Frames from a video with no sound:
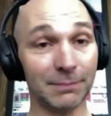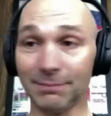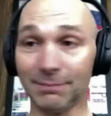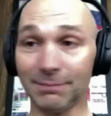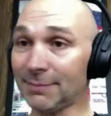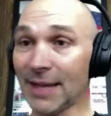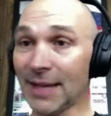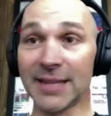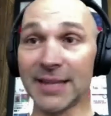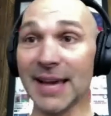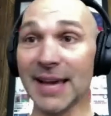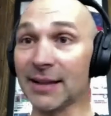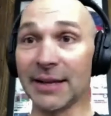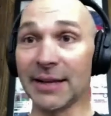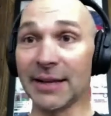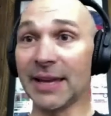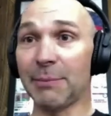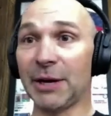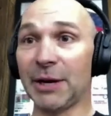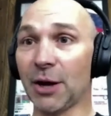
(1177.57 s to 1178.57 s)
Exactly.
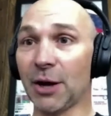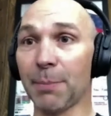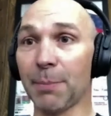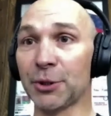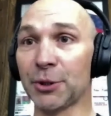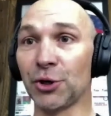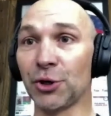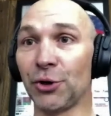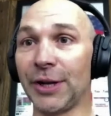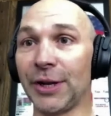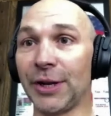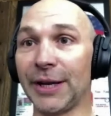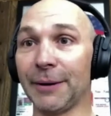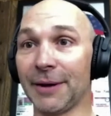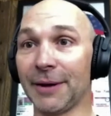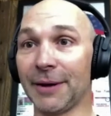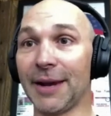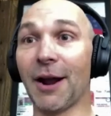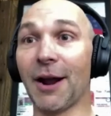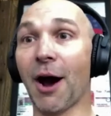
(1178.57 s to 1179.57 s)
Give me an opportunity.
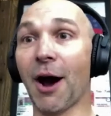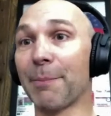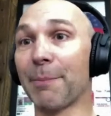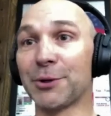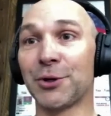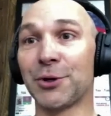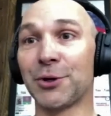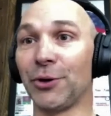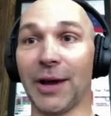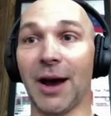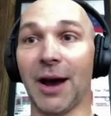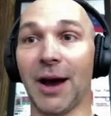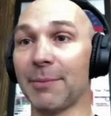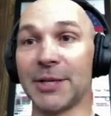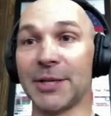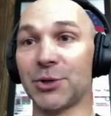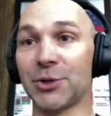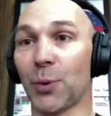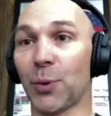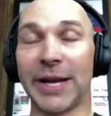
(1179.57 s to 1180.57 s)
I'm
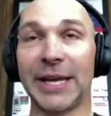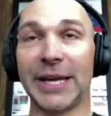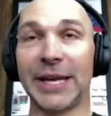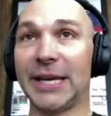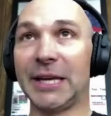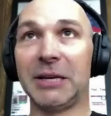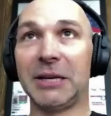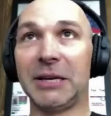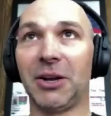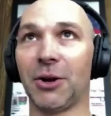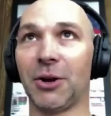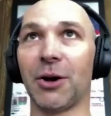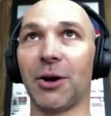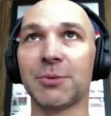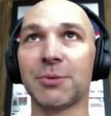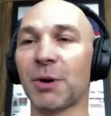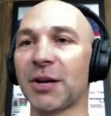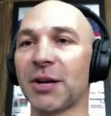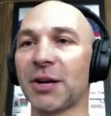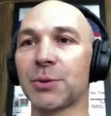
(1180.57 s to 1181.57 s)
a 20, I
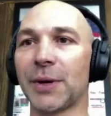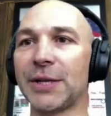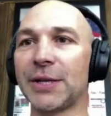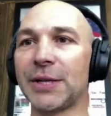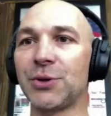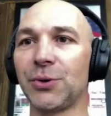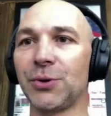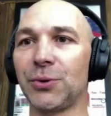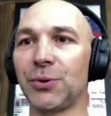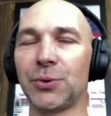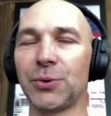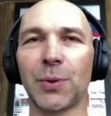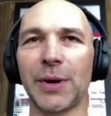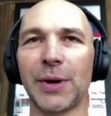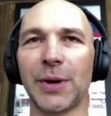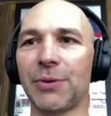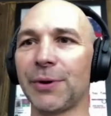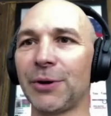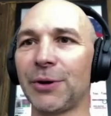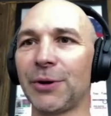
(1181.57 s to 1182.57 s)
was probably 22,
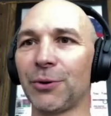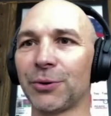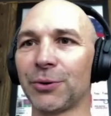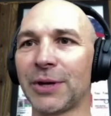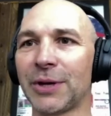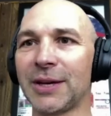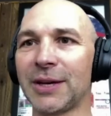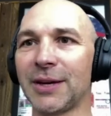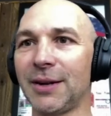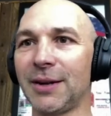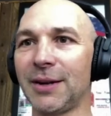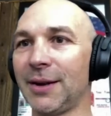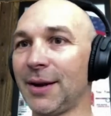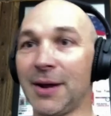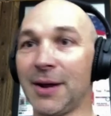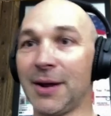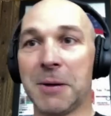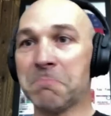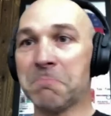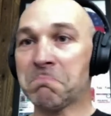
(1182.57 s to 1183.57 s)
23-year-old kid.
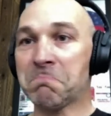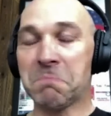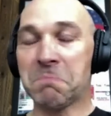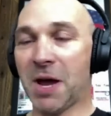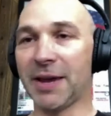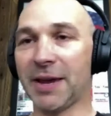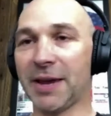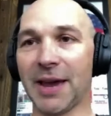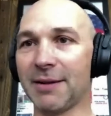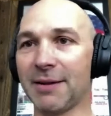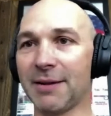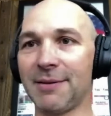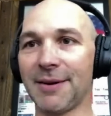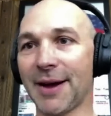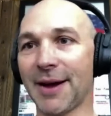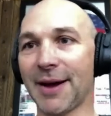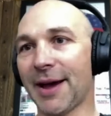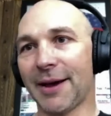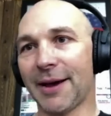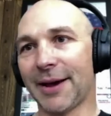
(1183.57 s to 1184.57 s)
Again,
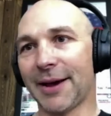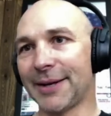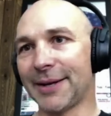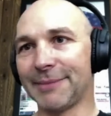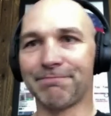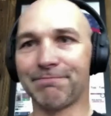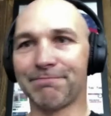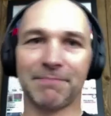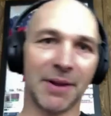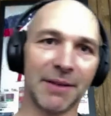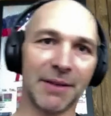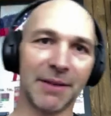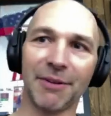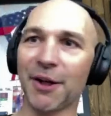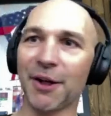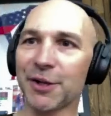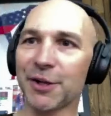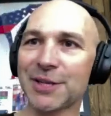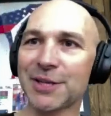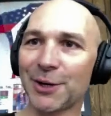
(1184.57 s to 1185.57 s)
I had
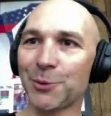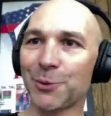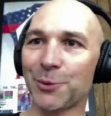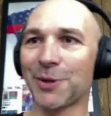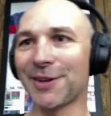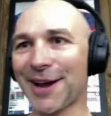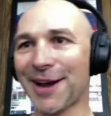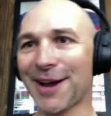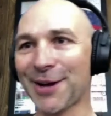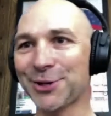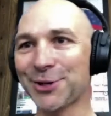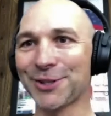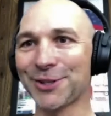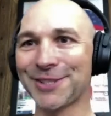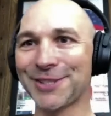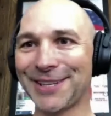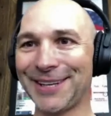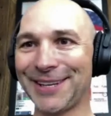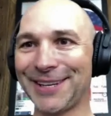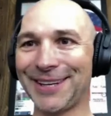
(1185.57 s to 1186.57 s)
volunteered with the national
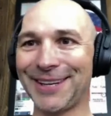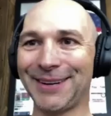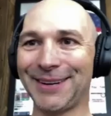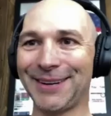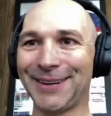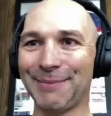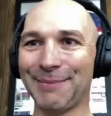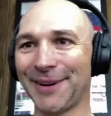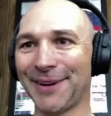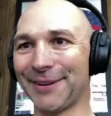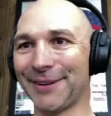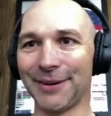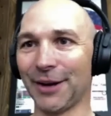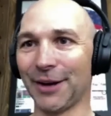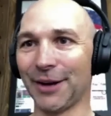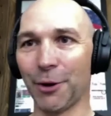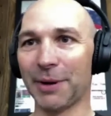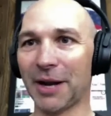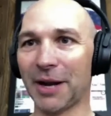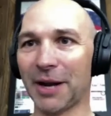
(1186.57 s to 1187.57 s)
team and,
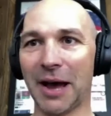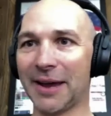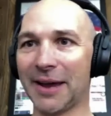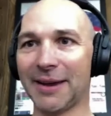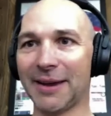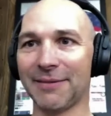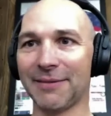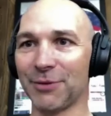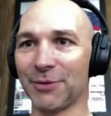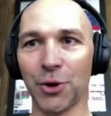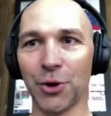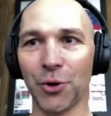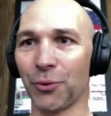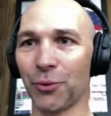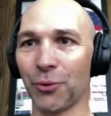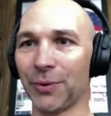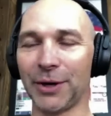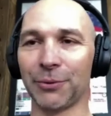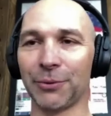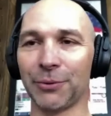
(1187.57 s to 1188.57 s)
but I have no
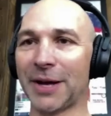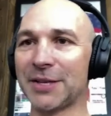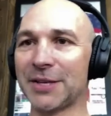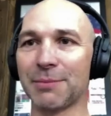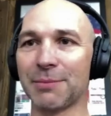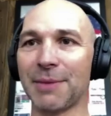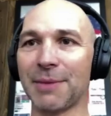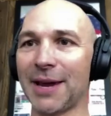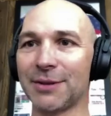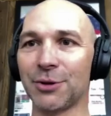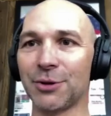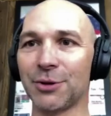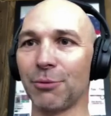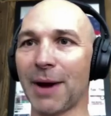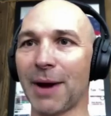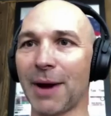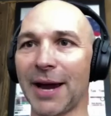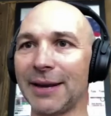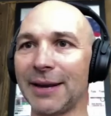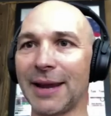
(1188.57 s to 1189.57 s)
real resume to
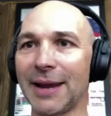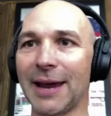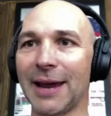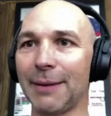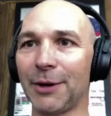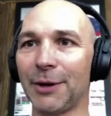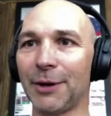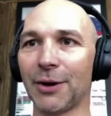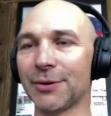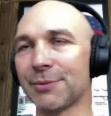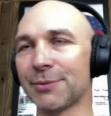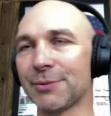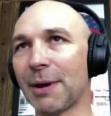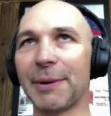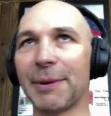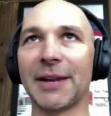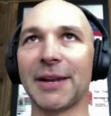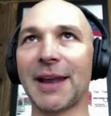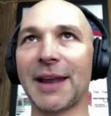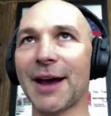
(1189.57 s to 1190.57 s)
my name. I was
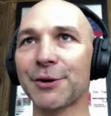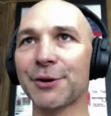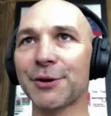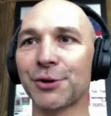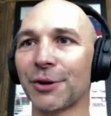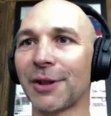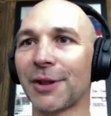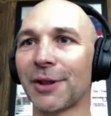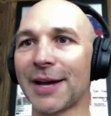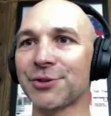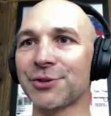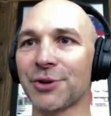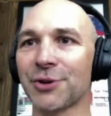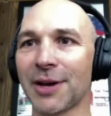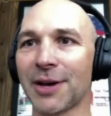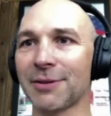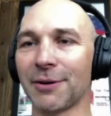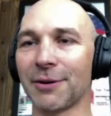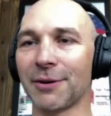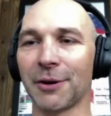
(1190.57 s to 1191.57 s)
maybe a national class
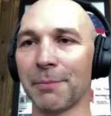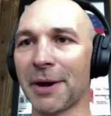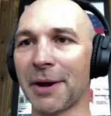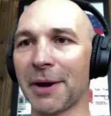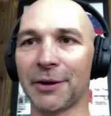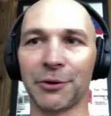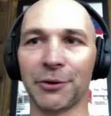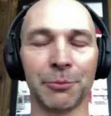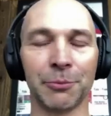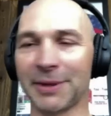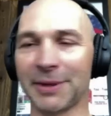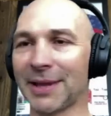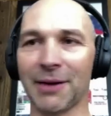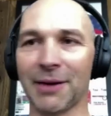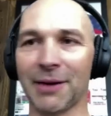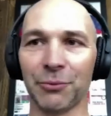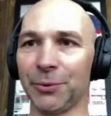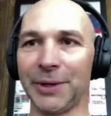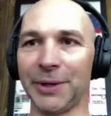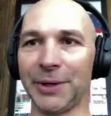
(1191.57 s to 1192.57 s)
triathlon competitor, but
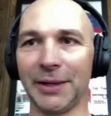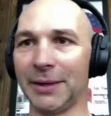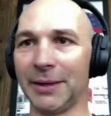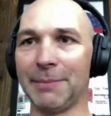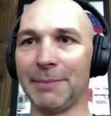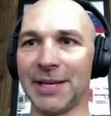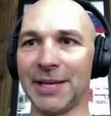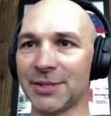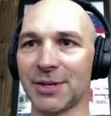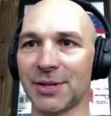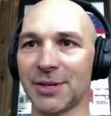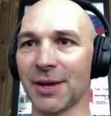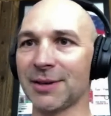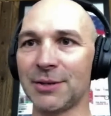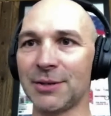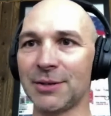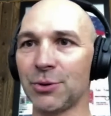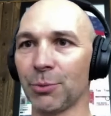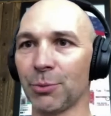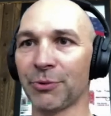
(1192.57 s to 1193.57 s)
that really means
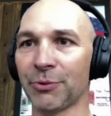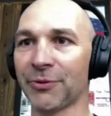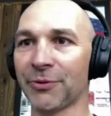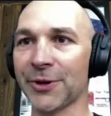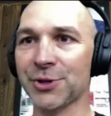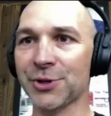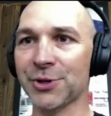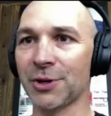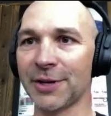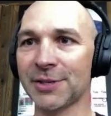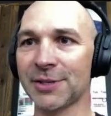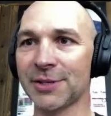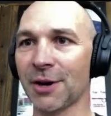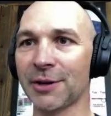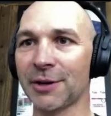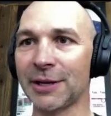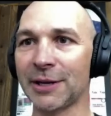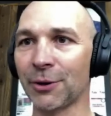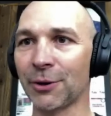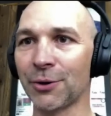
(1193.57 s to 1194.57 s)
nothing to a professional ice
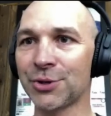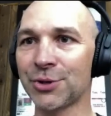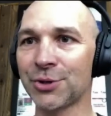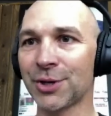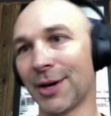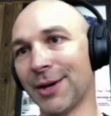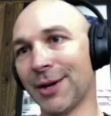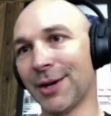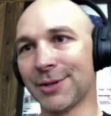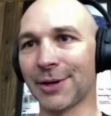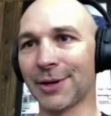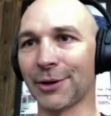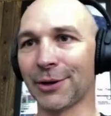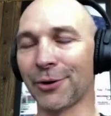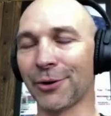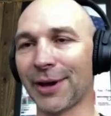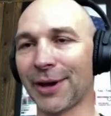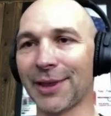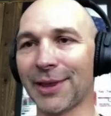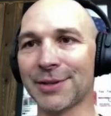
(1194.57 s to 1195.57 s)
hockey coach. It's like,
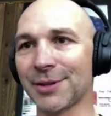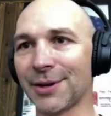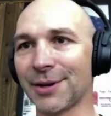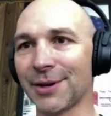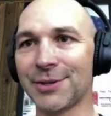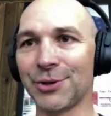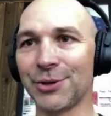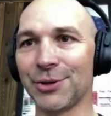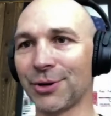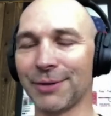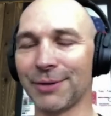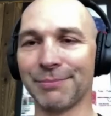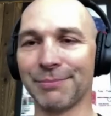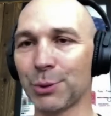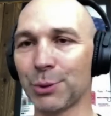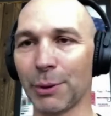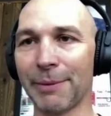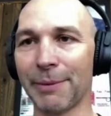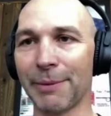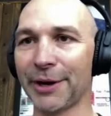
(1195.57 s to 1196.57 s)
okay, that's nice. You can
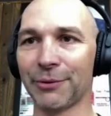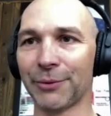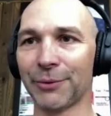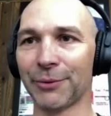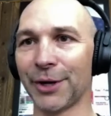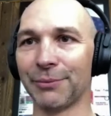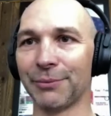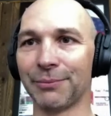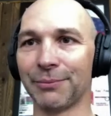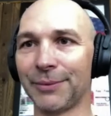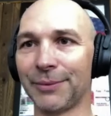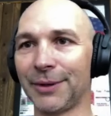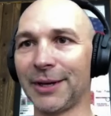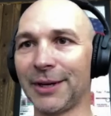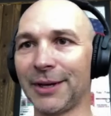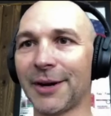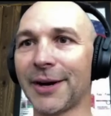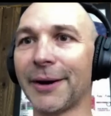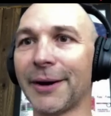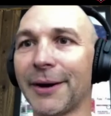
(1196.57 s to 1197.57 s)
swim, bike, and run.
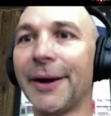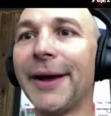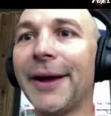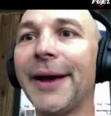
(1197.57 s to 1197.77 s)
Yeehaw.